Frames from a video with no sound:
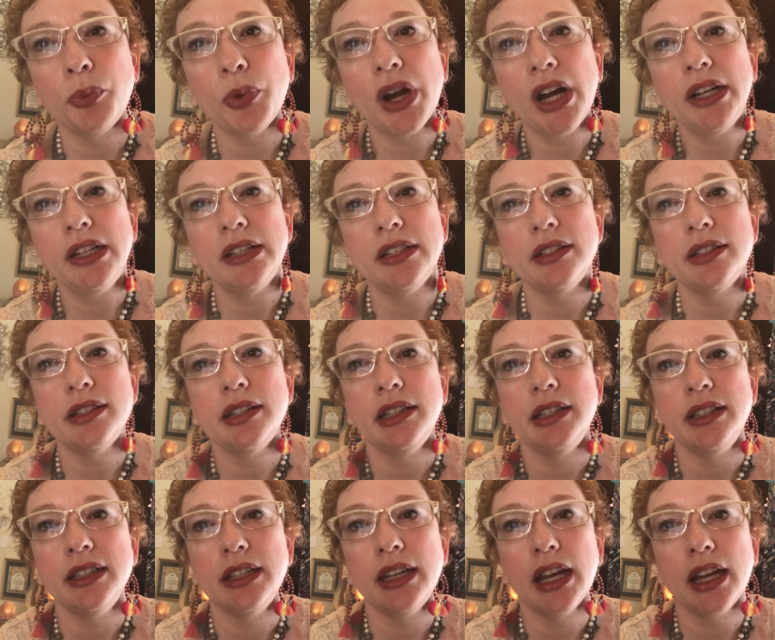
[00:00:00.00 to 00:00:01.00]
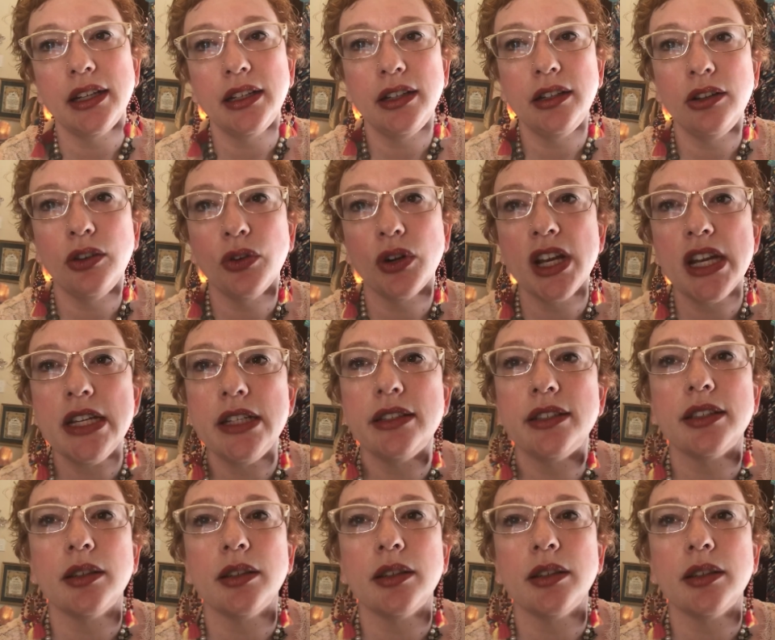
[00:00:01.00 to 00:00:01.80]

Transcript: pregnancy can increase